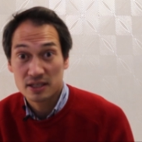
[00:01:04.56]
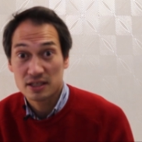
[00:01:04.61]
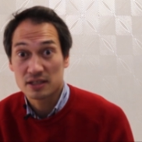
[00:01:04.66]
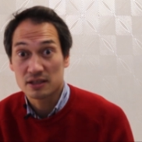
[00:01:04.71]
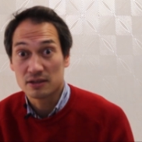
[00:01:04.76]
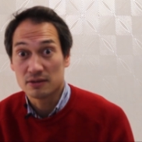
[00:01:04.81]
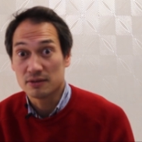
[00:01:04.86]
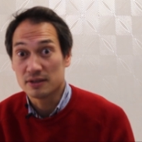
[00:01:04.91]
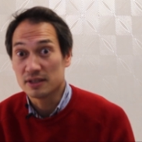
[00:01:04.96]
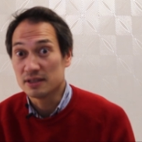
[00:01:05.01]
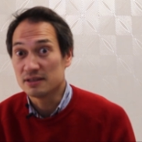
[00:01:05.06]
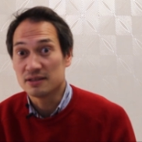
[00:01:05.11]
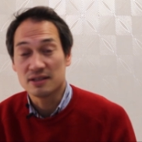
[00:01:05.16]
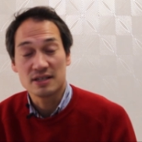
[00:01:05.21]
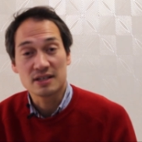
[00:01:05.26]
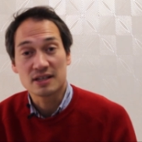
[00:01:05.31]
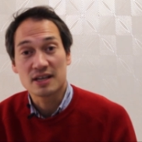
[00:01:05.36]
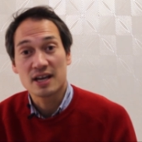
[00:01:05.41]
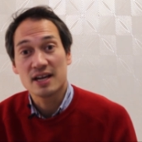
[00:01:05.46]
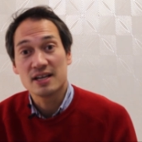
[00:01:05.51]
So
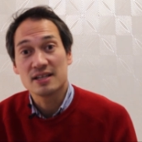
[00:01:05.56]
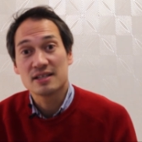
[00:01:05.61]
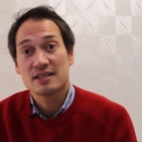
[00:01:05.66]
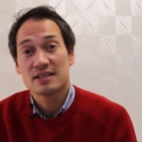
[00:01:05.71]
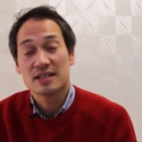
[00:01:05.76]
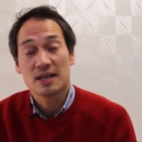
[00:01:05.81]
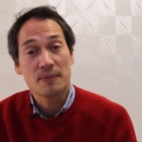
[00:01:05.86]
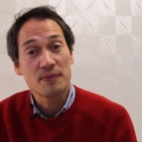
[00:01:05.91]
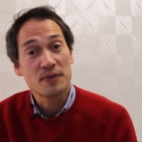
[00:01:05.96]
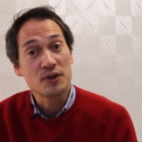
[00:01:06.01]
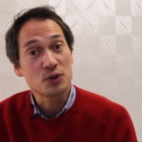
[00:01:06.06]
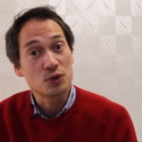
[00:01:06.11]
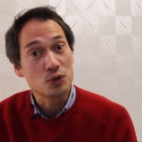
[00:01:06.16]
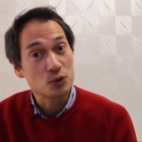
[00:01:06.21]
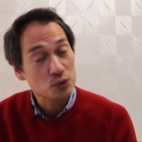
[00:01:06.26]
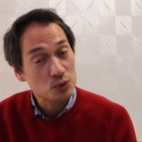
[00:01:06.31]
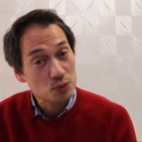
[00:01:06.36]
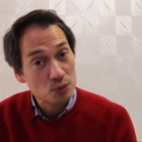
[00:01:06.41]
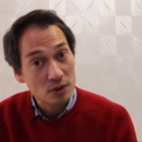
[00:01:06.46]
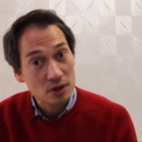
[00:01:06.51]
in case something
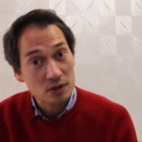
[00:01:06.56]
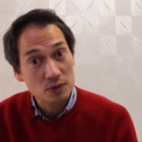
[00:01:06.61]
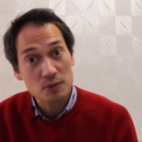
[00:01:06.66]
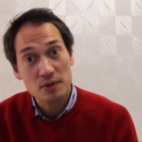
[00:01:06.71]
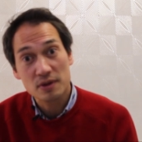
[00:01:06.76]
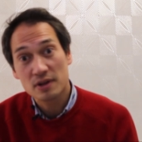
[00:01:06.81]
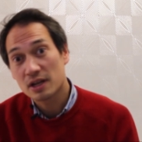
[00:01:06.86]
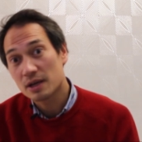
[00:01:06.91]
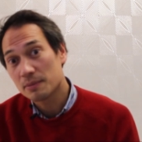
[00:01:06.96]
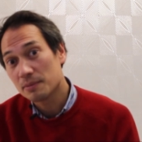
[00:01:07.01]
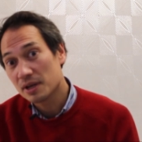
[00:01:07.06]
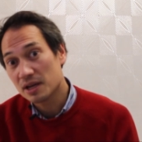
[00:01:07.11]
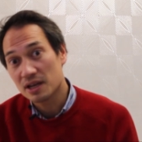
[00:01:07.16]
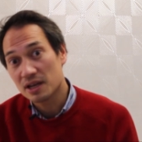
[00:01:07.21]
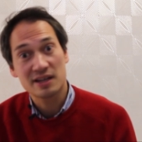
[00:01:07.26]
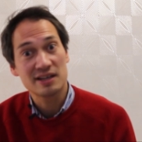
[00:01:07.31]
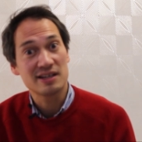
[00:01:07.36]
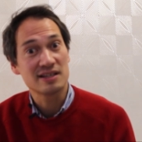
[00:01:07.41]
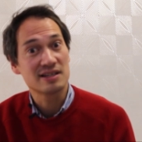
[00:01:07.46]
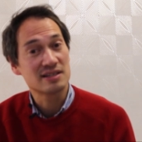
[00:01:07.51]
goes wrong with the
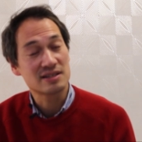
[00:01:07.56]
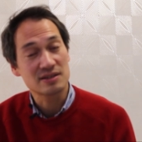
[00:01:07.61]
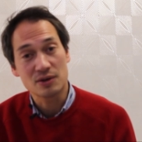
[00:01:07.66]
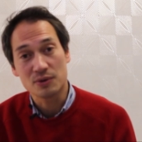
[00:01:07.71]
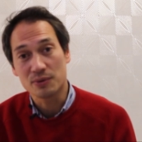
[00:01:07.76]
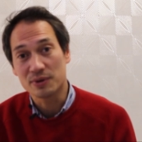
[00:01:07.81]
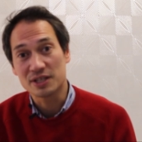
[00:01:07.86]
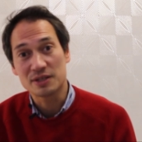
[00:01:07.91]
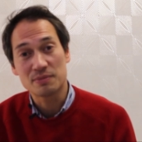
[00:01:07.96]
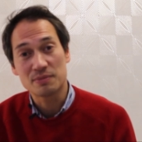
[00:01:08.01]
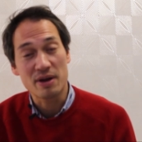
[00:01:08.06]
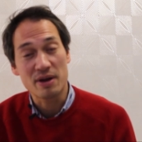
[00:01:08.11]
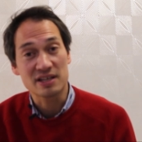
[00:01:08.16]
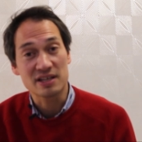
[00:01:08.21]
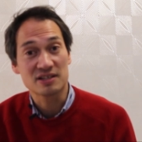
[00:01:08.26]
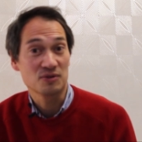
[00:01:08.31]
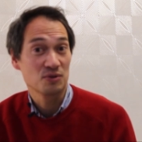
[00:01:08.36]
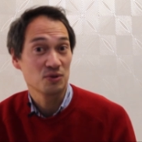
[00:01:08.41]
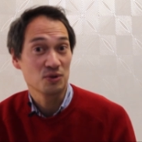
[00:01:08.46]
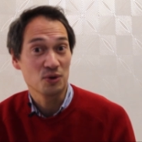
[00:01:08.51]
lamella, it's always
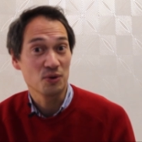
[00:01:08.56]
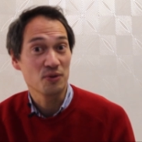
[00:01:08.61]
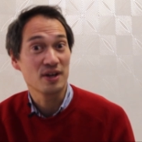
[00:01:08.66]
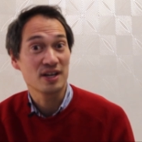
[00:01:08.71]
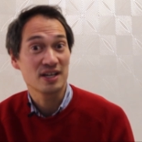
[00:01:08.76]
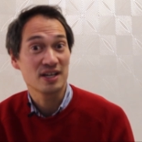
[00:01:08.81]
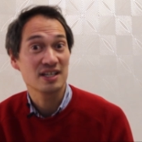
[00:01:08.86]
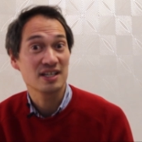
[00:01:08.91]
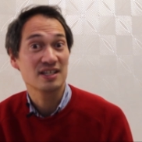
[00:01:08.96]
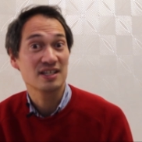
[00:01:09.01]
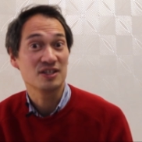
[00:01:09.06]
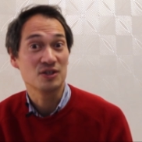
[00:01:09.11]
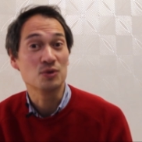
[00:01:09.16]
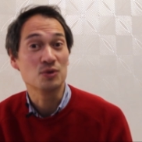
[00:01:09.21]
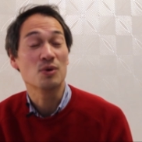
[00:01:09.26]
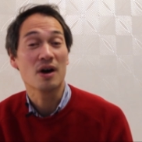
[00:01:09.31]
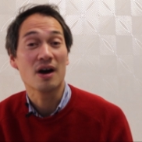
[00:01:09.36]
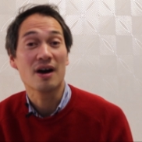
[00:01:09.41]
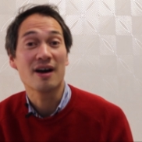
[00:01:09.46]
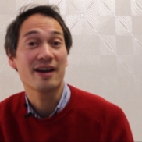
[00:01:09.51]
best to know that
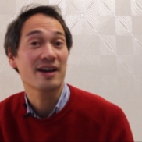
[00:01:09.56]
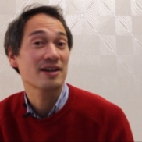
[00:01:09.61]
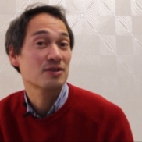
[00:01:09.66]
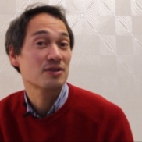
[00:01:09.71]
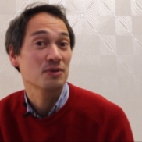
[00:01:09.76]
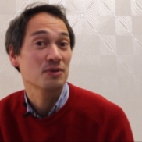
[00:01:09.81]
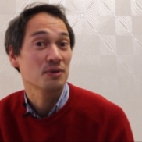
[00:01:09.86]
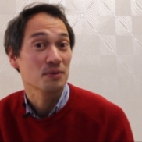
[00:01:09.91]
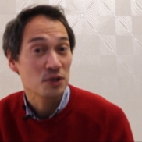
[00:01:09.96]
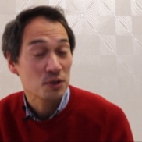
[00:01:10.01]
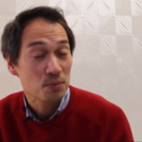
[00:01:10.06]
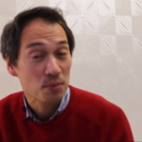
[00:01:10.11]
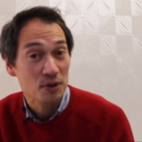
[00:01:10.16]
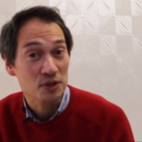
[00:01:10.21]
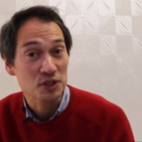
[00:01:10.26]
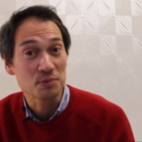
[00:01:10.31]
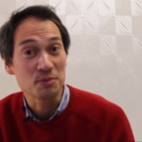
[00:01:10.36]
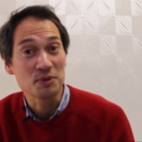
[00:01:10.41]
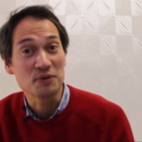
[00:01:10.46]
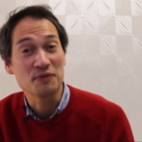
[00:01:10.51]
you are actually
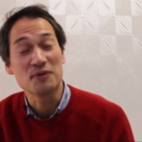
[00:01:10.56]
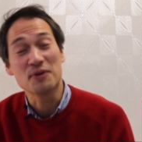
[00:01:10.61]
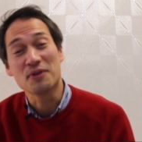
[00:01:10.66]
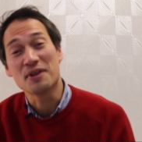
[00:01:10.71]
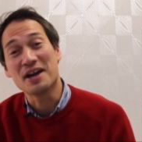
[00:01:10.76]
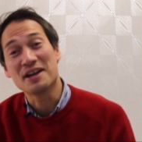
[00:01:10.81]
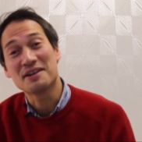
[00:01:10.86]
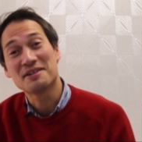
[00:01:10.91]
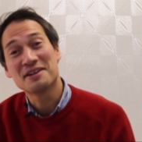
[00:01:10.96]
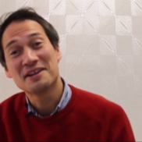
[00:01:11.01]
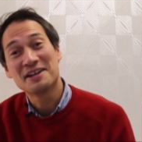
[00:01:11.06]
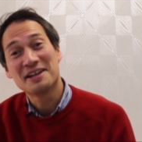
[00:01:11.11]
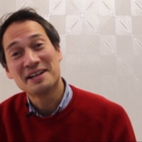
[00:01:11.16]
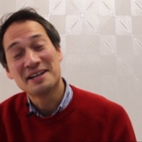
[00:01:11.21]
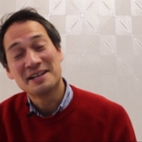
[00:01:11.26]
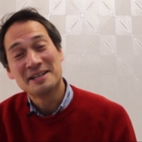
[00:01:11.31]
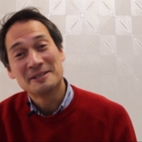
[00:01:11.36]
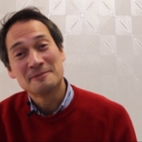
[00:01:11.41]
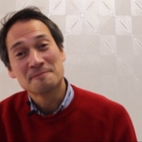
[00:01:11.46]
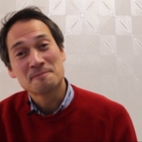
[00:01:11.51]
responsible for that.
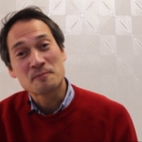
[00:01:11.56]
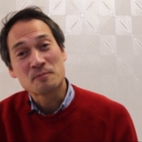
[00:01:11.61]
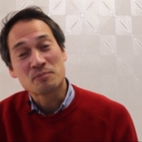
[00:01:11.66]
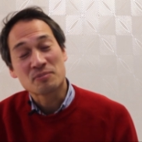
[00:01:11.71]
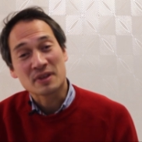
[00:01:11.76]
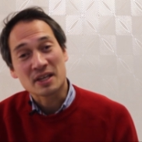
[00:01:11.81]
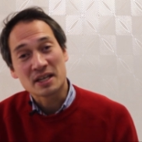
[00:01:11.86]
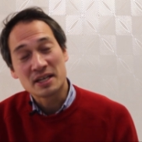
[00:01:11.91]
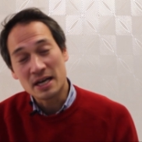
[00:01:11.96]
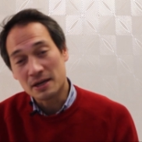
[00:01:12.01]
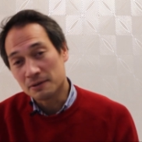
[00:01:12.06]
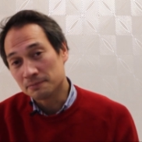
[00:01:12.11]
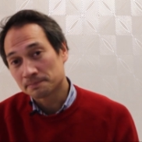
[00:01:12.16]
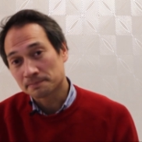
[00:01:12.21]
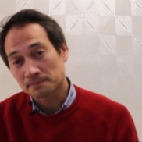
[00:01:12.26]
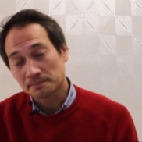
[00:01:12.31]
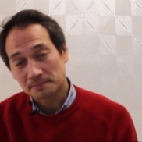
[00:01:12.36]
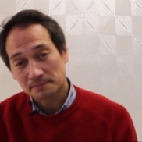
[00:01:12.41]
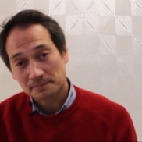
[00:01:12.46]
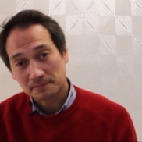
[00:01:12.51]
Now,
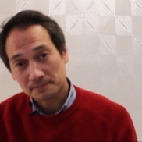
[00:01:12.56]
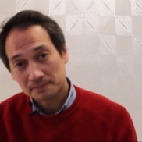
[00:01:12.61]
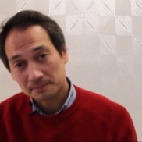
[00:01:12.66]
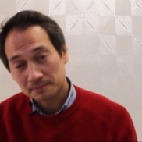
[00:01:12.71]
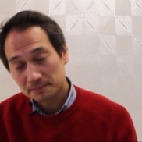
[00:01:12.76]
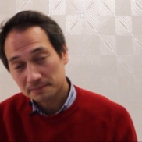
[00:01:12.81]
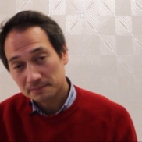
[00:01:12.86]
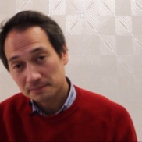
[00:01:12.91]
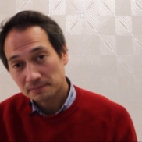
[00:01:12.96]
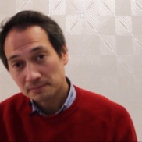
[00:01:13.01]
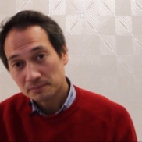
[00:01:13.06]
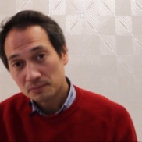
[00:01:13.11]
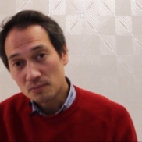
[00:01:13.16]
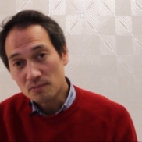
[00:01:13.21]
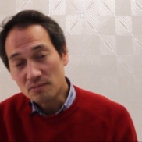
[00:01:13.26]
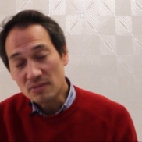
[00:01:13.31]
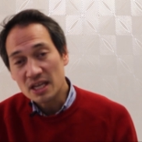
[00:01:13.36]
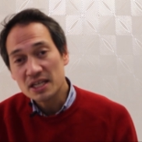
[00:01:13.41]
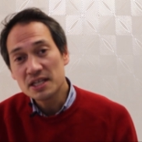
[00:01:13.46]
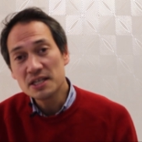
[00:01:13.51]

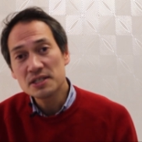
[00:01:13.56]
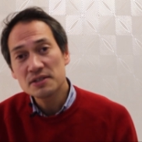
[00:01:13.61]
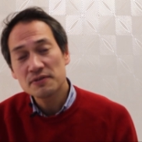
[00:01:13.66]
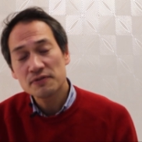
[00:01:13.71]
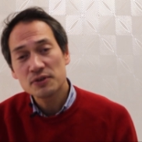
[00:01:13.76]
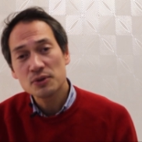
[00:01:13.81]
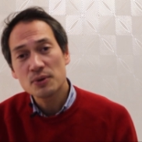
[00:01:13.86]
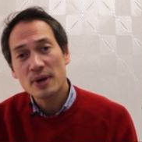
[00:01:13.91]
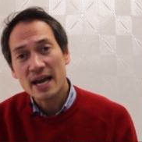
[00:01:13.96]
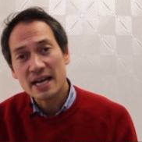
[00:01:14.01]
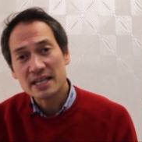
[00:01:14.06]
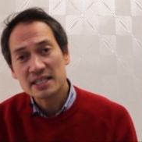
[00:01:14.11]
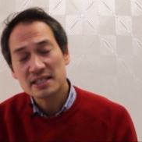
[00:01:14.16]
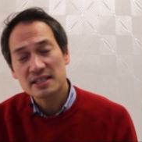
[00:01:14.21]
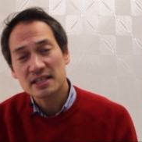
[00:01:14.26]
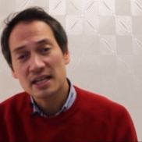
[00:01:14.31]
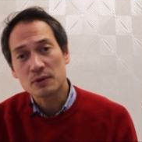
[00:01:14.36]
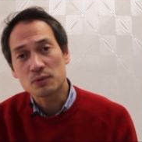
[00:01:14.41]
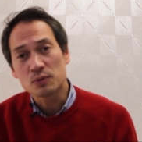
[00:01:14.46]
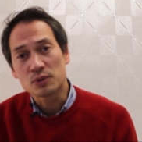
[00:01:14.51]
here's a few hacks
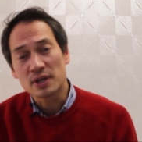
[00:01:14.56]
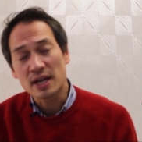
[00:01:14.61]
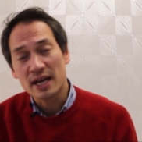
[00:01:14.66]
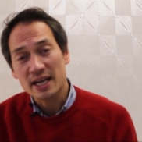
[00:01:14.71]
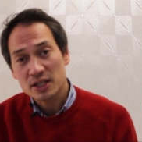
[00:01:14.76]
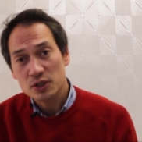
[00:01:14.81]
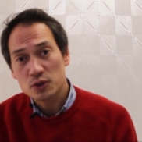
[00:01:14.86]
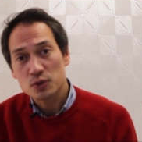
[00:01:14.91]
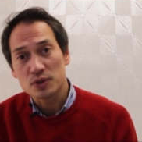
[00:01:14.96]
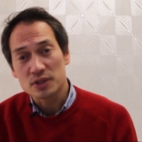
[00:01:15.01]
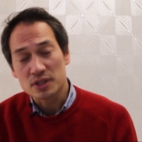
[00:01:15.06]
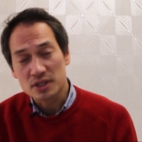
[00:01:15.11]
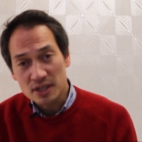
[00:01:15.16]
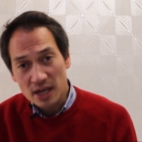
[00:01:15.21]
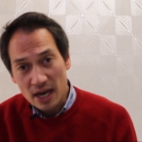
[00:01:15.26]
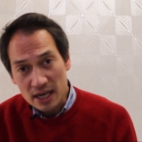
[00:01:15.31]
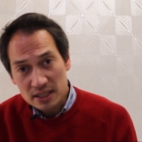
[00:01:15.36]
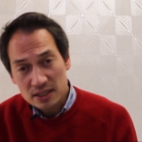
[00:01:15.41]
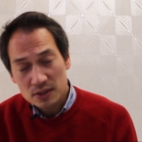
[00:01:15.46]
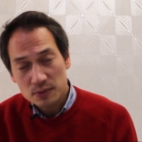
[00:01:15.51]
that I would like to
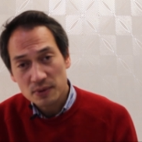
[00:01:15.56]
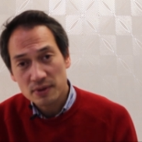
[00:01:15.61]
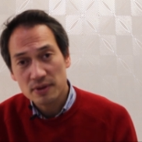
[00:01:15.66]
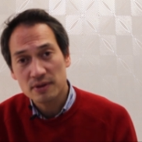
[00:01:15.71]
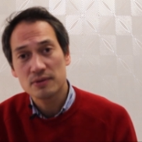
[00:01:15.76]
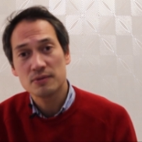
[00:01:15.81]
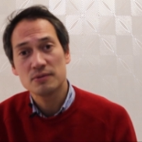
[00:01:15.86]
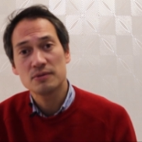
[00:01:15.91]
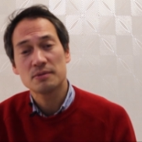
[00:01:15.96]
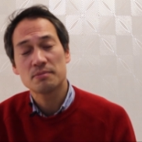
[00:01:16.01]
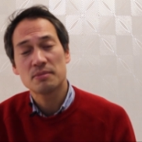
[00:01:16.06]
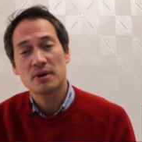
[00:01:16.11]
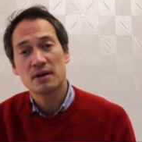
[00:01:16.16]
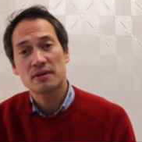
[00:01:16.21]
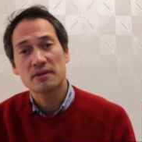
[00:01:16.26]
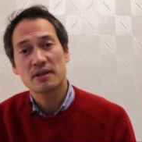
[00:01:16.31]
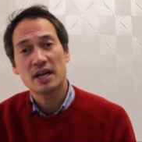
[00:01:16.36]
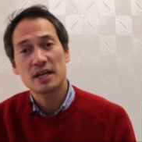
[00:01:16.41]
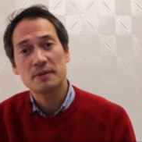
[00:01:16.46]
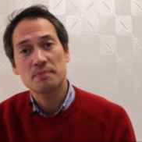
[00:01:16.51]
discuss with you
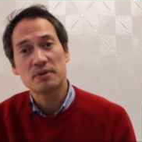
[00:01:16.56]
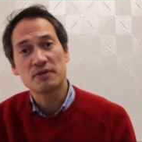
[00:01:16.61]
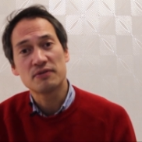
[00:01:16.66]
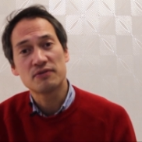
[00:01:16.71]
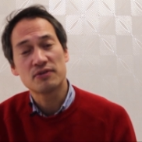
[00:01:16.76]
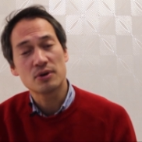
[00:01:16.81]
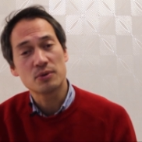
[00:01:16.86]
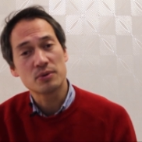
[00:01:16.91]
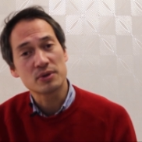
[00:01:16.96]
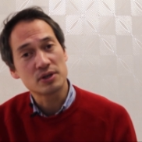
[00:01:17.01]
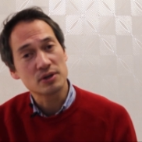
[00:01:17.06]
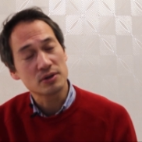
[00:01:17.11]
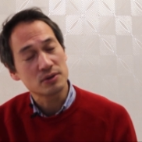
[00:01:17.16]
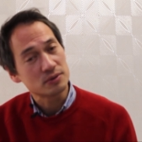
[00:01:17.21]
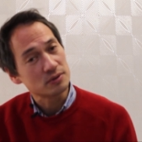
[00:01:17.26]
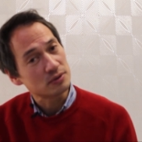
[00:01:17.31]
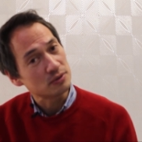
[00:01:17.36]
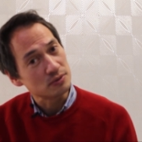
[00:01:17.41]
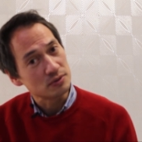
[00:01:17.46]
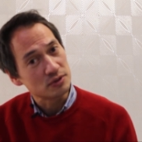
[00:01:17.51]
about that before we go
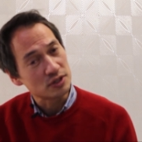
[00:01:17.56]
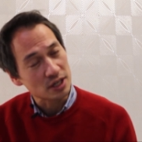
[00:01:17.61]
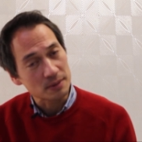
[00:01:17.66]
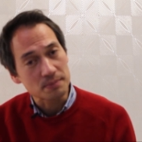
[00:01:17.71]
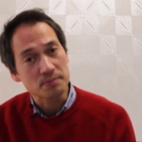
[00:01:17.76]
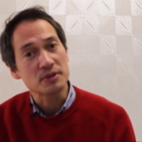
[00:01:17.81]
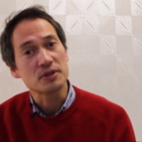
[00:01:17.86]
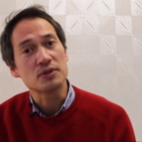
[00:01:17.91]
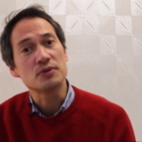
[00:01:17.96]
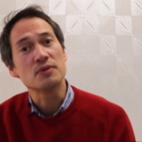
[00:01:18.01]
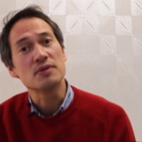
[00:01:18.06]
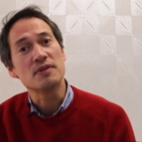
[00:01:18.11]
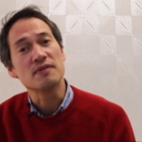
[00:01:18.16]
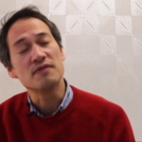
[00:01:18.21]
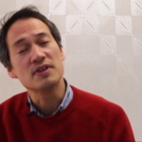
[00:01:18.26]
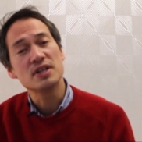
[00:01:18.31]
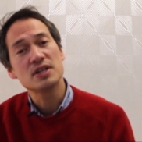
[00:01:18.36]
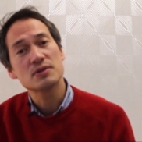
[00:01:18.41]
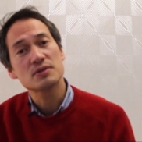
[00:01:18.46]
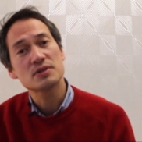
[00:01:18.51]
into jump into the
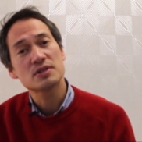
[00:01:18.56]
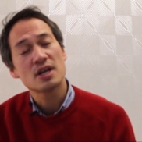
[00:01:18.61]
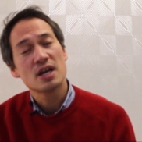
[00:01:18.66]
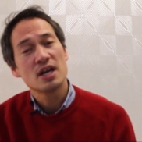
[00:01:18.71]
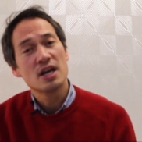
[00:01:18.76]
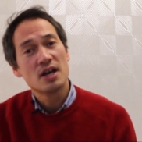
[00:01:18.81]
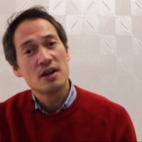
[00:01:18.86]
videos.